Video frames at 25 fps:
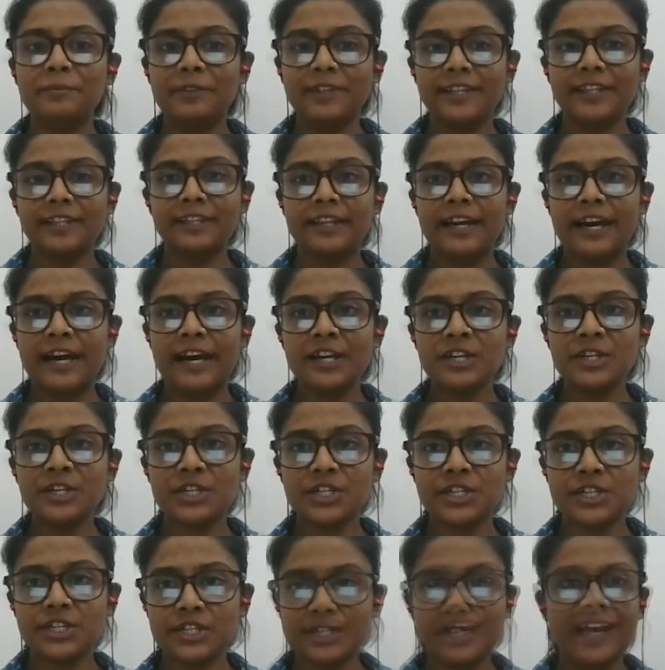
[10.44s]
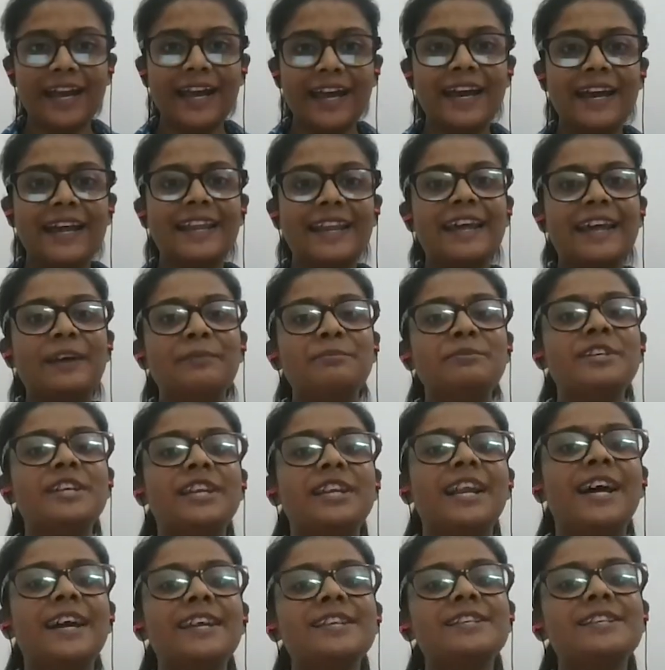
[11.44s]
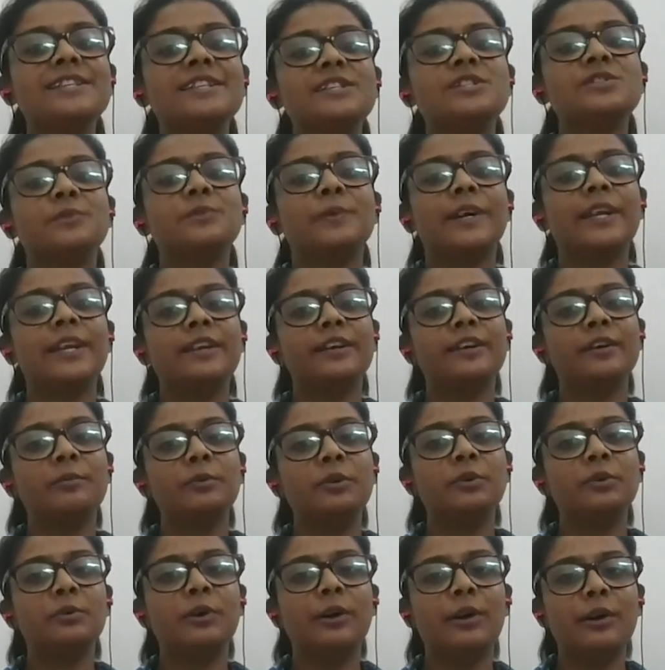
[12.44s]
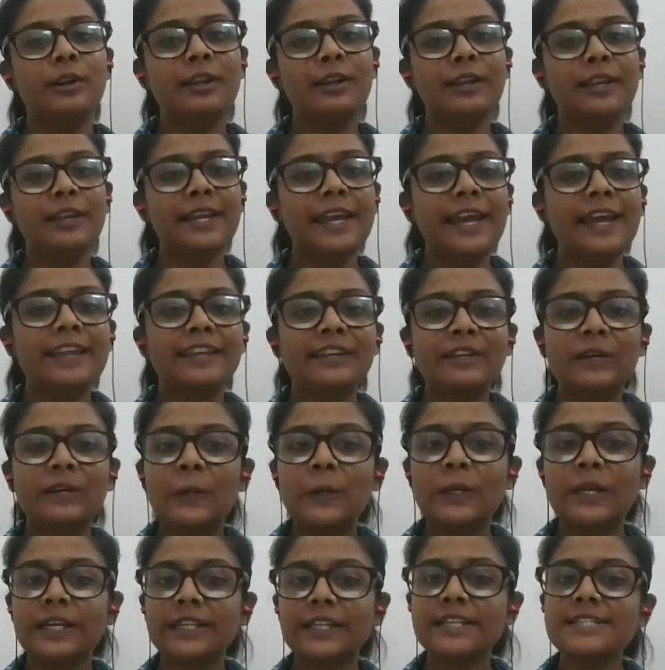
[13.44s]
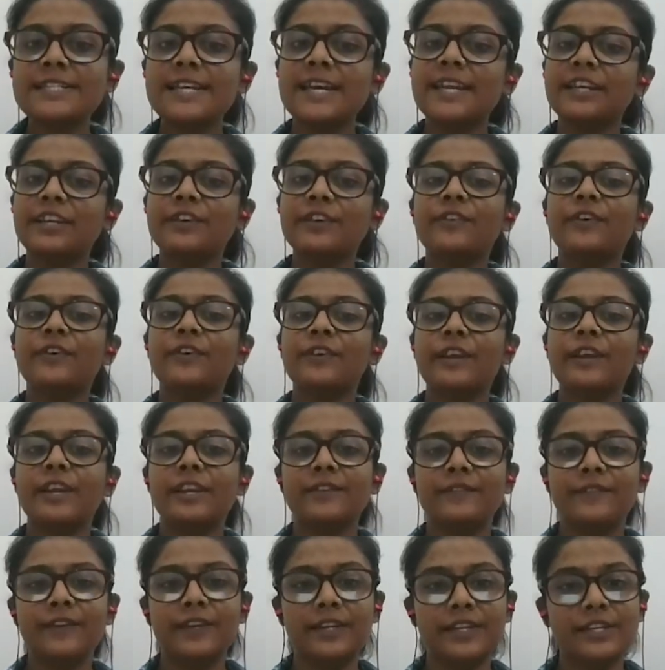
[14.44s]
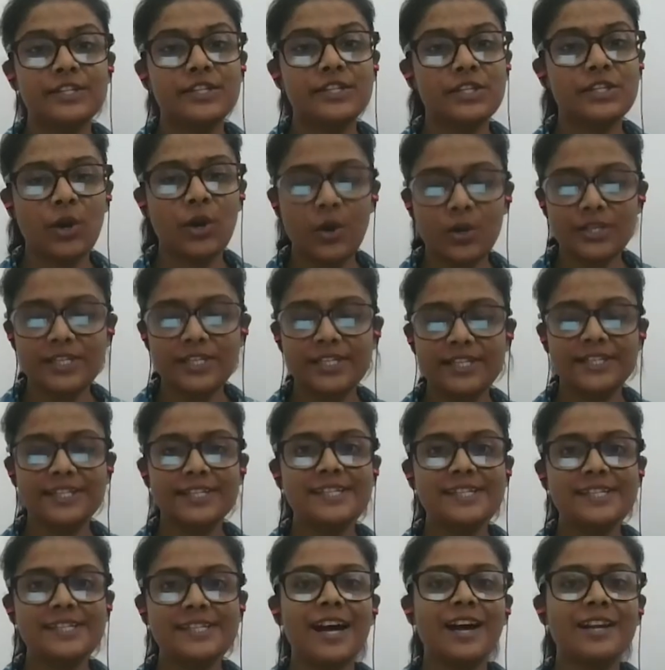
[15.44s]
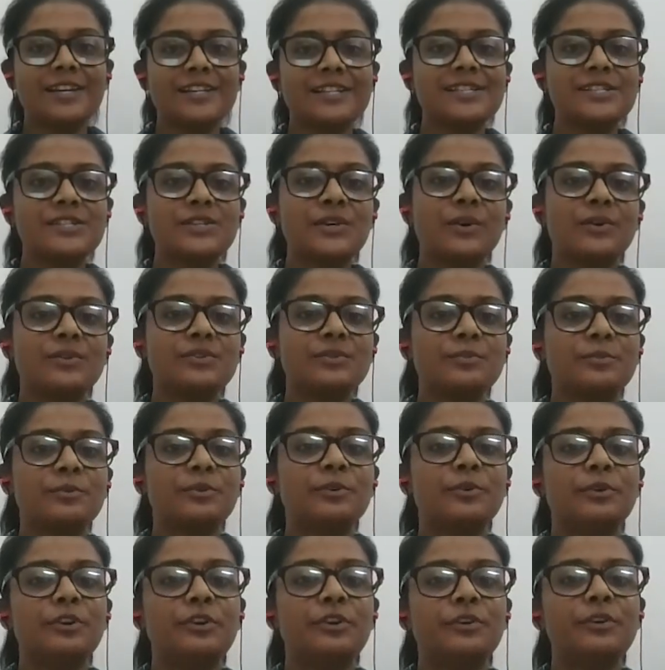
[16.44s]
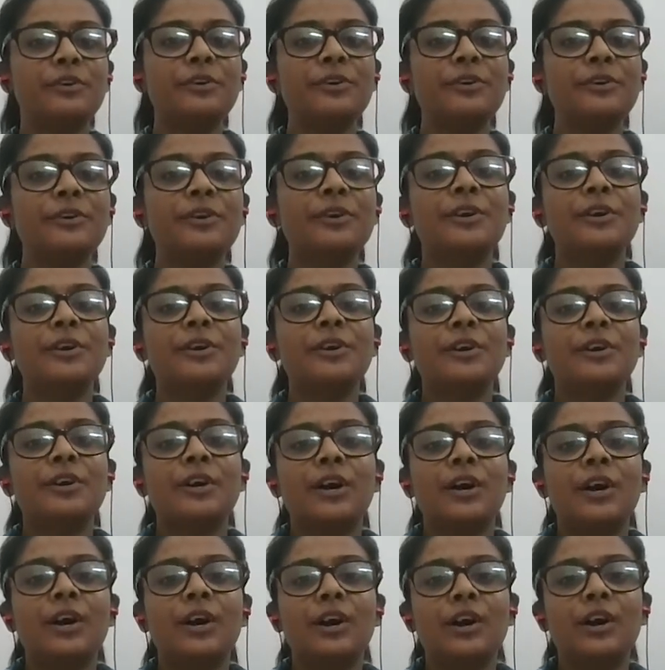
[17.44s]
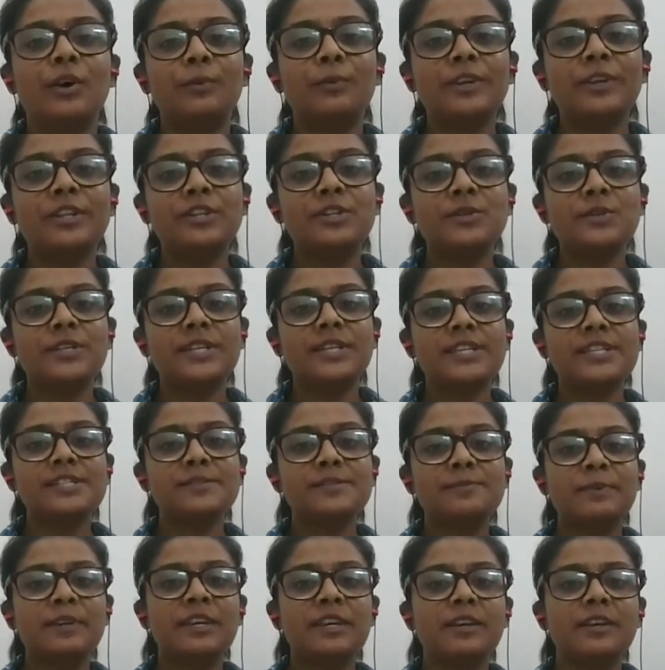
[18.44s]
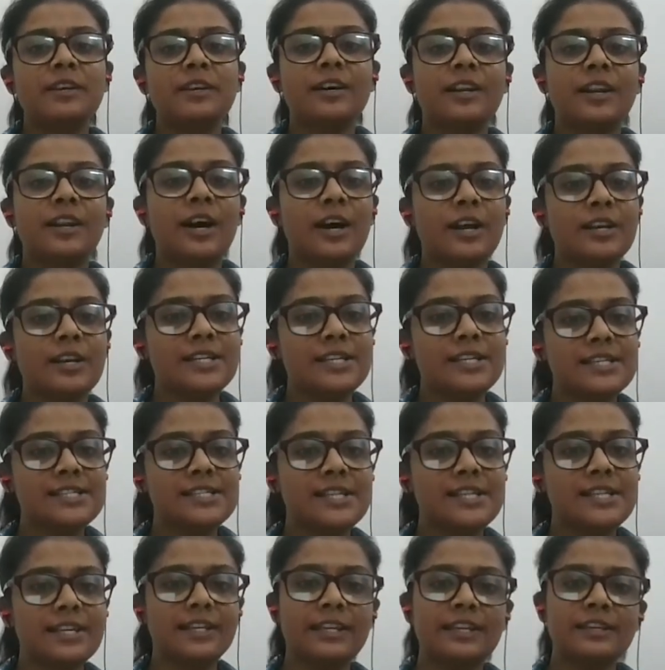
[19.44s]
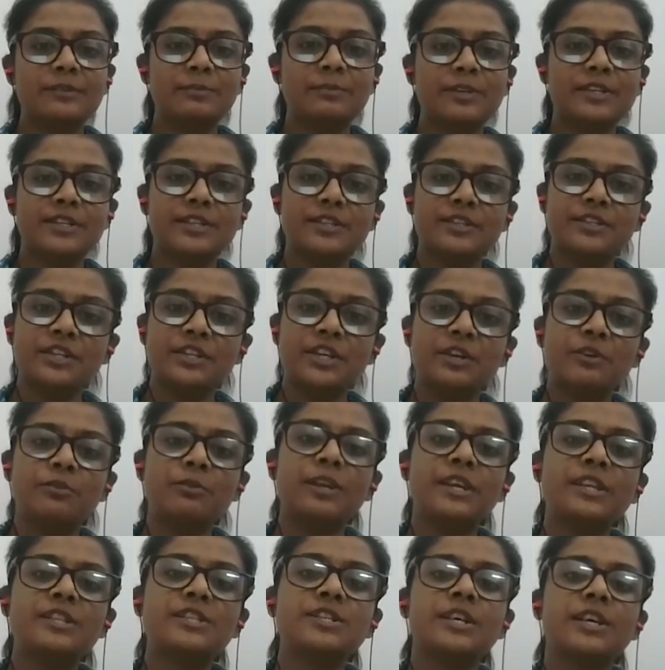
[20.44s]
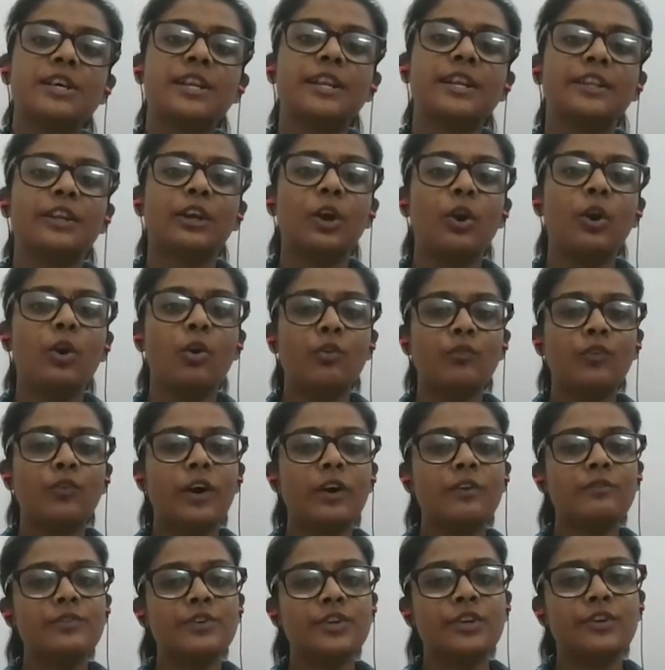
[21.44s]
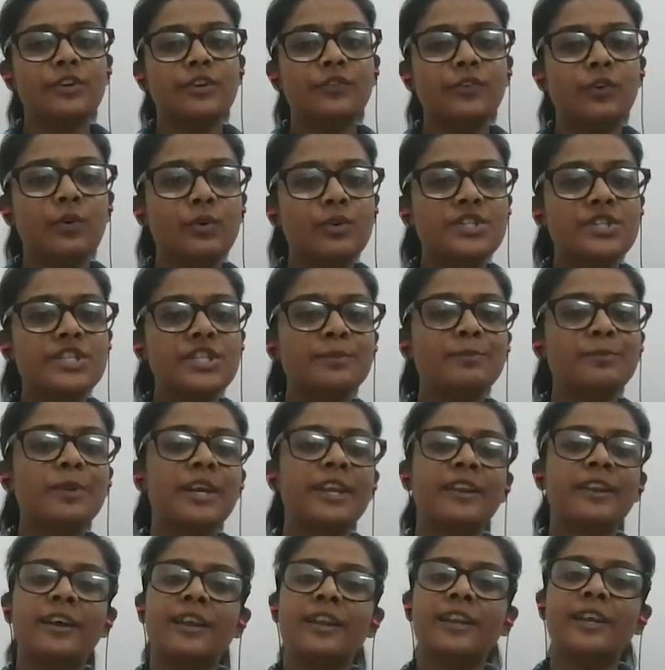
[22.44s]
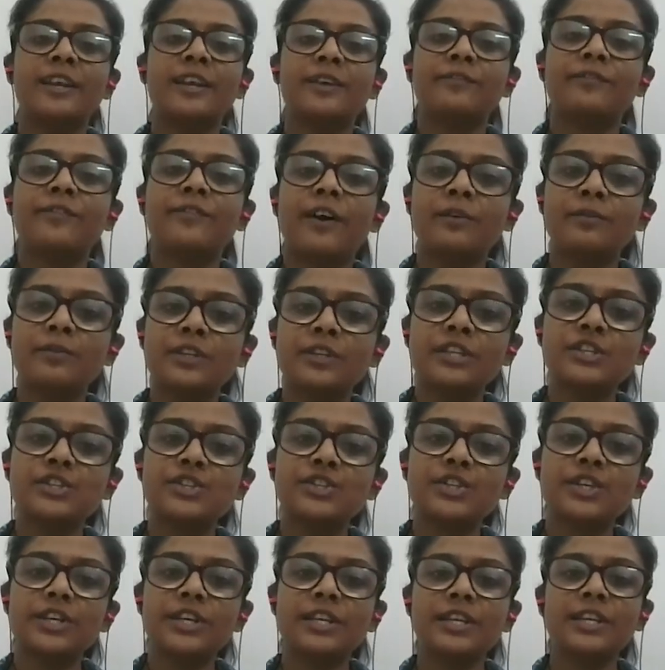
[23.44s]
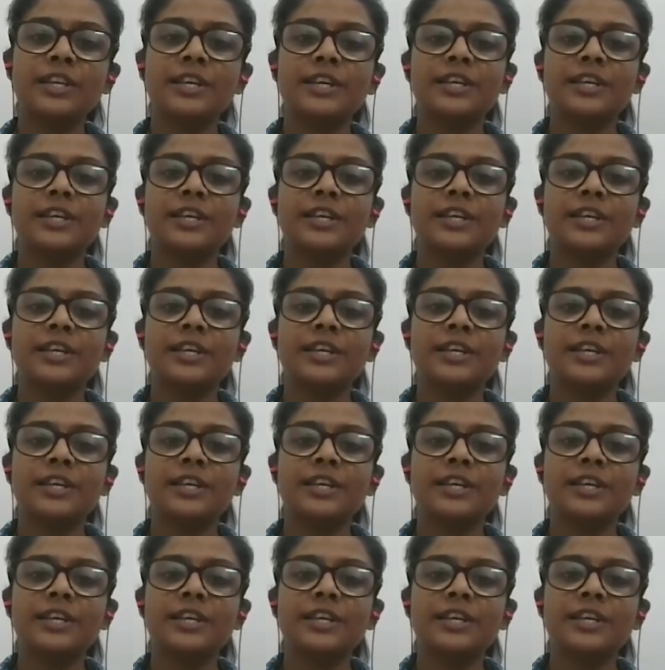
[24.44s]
Titash and I'm delighted to welcome you all at Kolkata Center for Creativity's talk series, Artist to Entrepreneur. Uh, with today's speaker, artist and independent curator and the co-founder of Kochi Biennale Foundation,